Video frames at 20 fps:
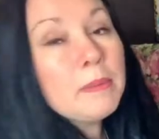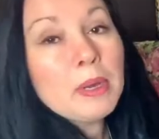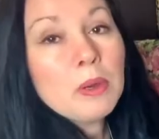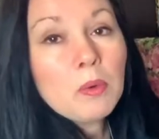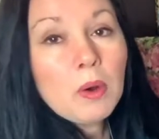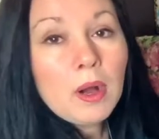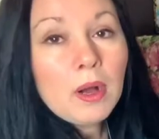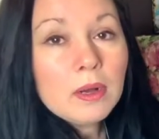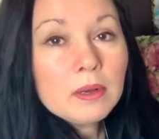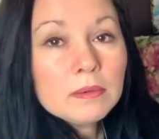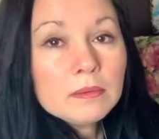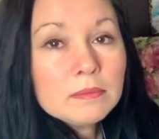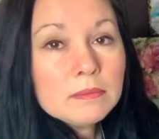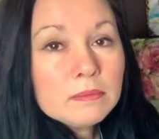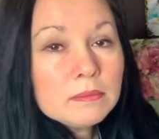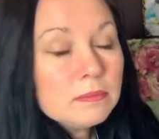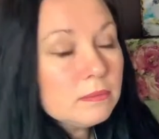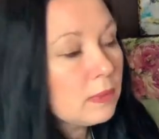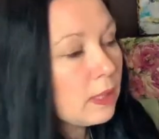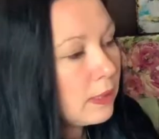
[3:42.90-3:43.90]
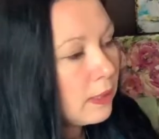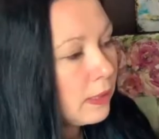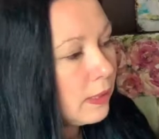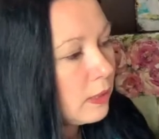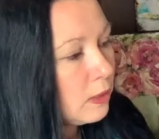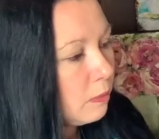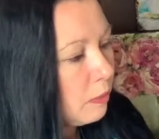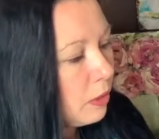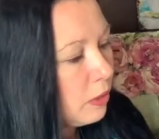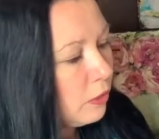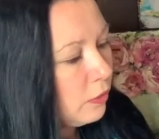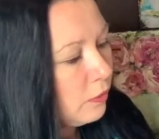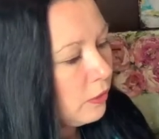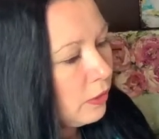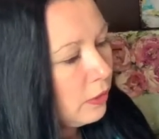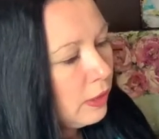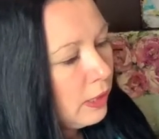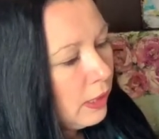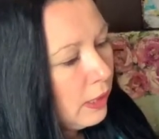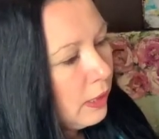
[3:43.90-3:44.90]
my wall. I think it's
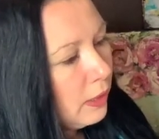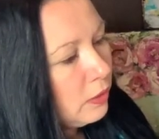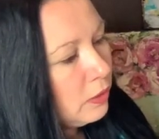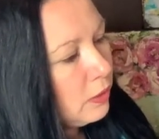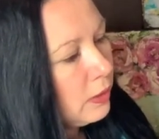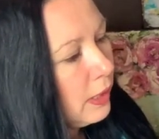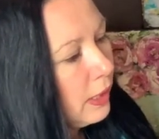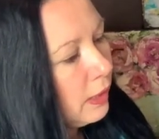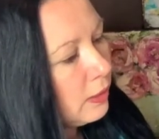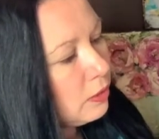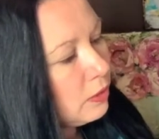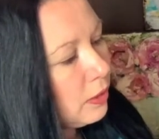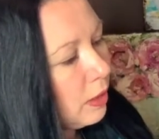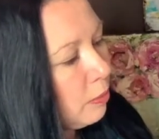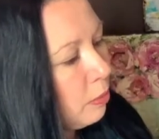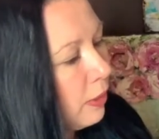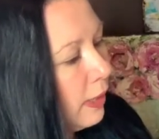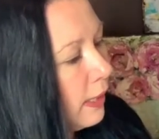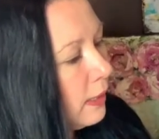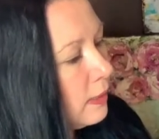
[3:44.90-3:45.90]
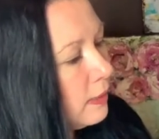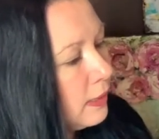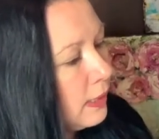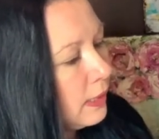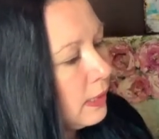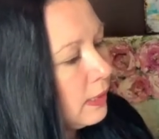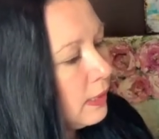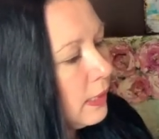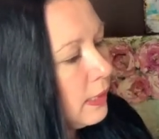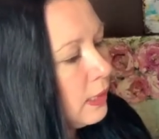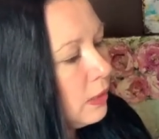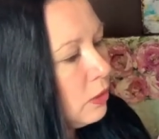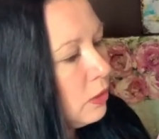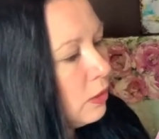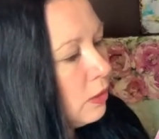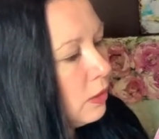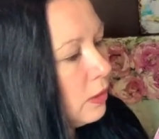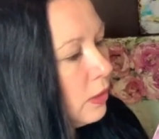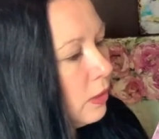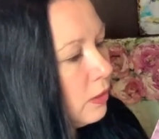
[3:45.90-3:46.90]
beautiful. So yeah, start practicing and leading
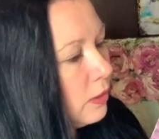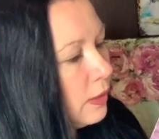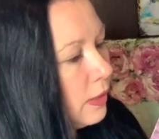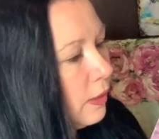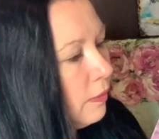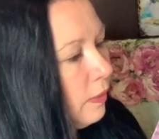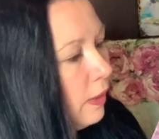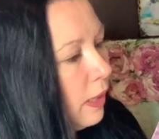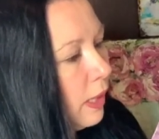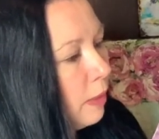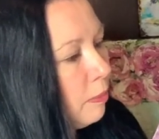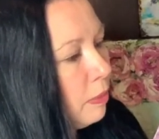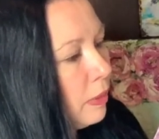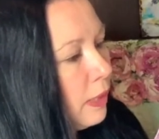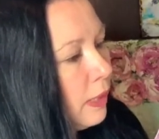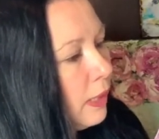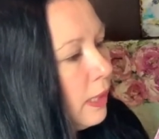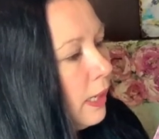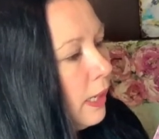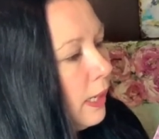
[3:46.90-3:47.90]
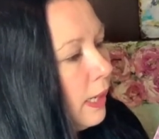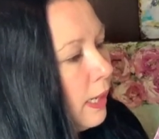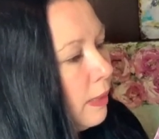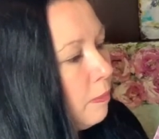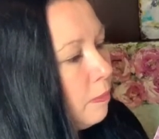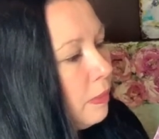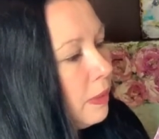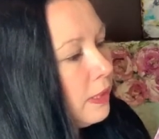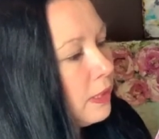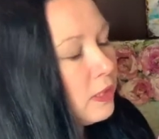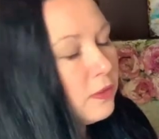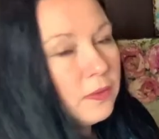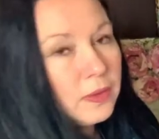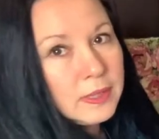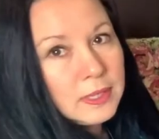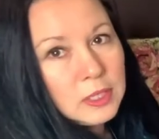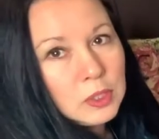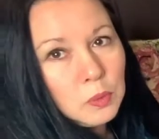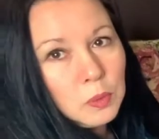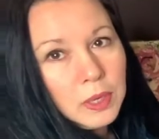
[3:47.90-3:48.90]
your, yourself up. Um, but it's fun
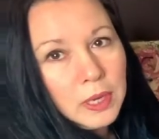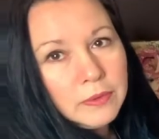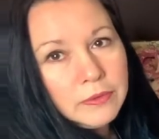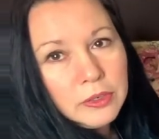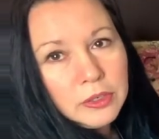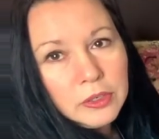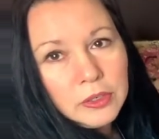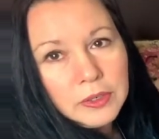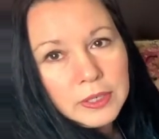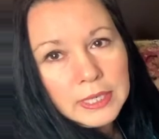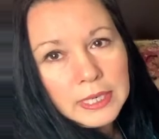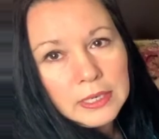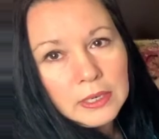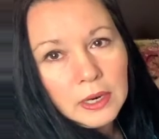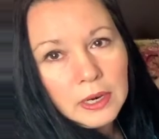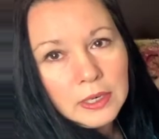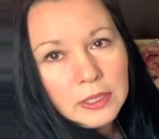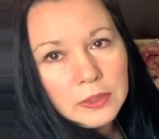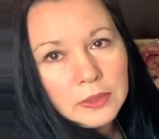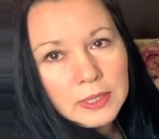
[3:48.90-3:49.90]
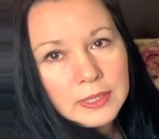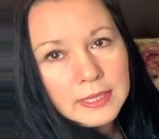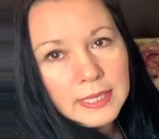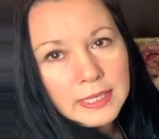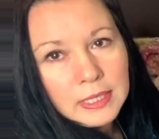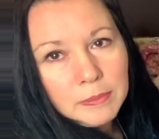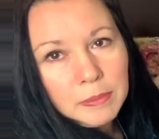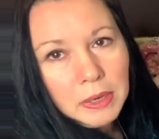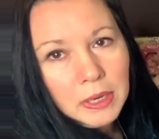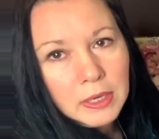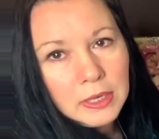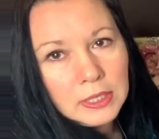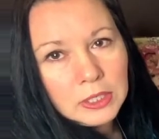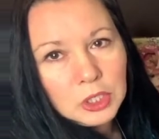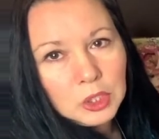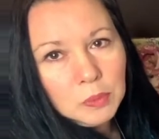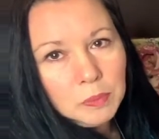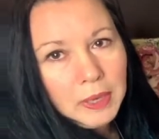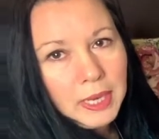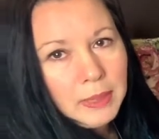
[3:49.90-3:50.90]
as well. If you're creating art, you can
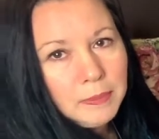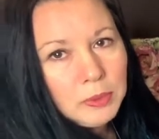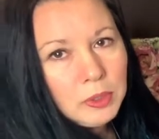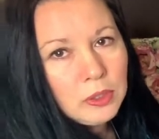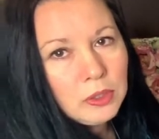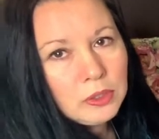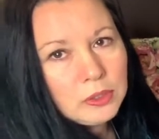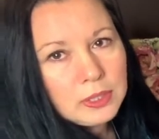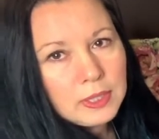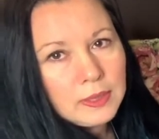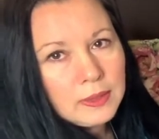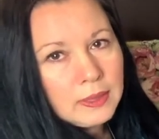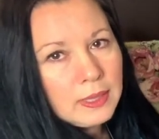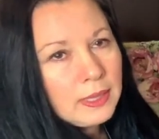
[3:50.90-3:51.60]
decoupage papers and